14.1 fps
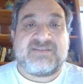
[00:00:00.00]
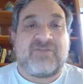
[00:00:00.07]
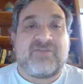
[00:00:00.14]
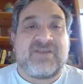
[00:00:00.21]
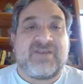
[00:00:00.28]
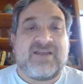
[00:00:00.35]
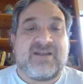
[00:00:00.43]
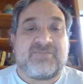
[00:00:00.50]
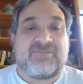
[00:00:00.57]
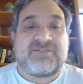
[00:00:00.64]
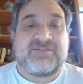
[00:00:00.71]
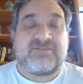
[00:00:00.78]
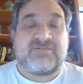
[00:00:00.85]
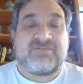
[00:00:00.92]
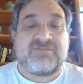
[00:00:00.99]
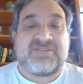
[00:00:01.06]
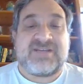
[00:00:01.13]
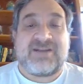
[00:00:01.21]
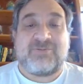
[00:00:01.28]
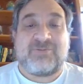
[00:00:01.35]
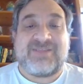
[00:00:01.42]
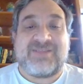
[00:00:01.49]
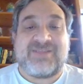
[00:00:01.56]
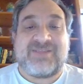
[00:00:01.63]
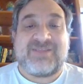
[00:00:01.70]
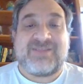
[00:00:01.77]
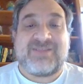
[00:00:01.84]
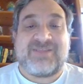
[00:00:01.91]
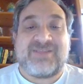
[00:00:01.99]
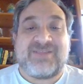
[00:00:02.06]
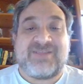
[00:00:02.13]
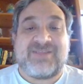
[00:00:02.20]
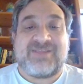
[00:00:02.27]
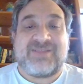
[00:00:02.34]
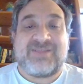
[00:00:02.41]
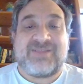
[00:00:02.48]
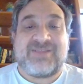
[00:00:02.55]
if we can get up to 10. I would like to get up to 10